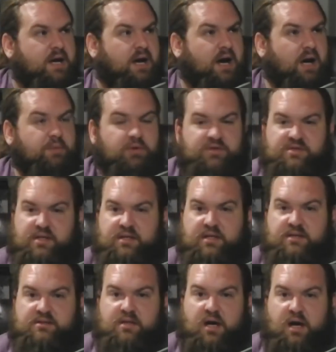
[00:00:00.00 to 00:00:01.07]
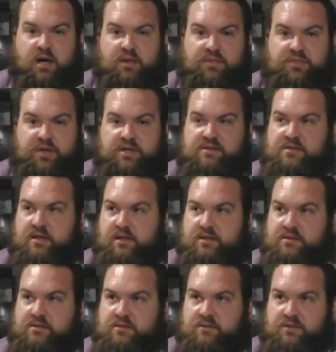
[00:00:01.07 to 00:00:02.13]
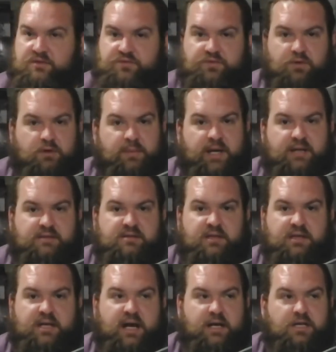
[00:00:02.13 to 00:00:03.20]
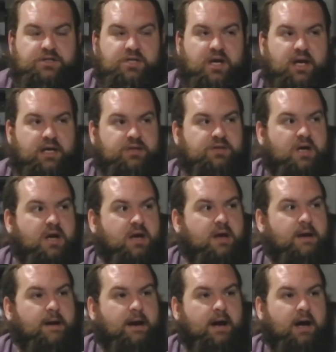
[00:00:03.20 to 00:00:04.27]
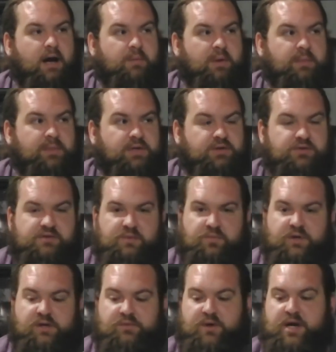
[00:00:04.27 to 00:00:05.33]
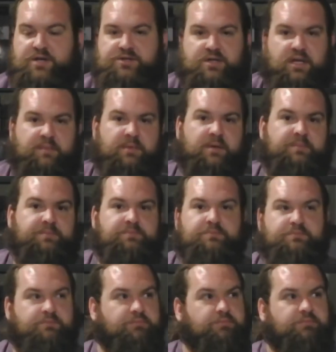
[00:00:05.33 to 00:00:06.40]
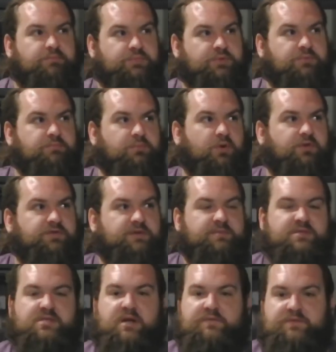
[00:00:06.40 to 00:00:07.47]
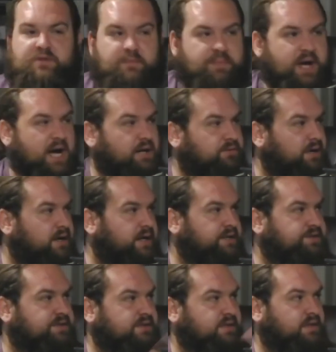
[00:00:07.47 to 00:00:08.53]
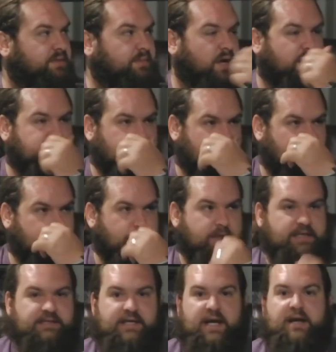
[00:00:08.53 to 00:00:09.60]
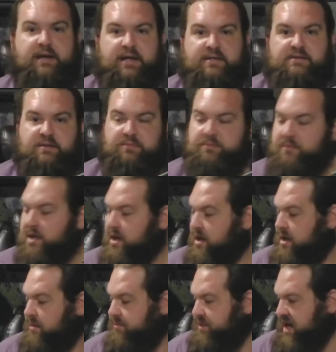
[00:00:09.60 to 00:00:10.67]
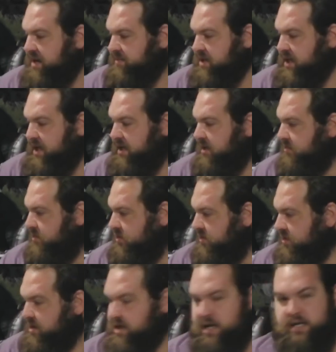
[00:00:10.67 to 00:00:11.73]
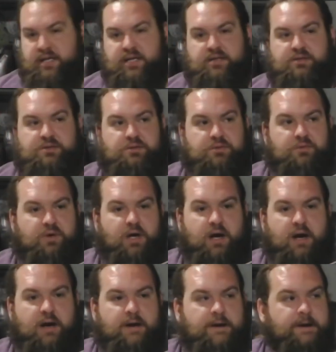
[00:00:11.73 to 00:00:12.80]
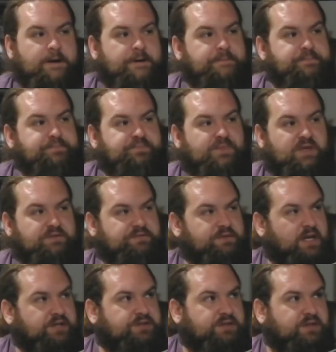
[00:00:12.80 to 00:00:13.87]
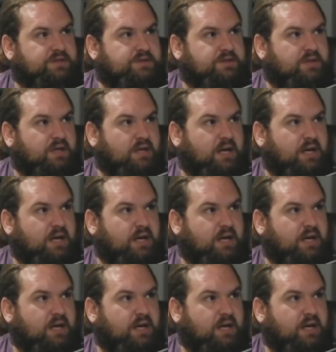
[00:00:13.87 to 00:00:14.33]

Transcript: I will say this: this format is going to kind of change. I'm going to do some rearranging. I'm going to move some stuff in the background. As you see, the Mothra 3 stand isn't by me anymore. I need to flesh this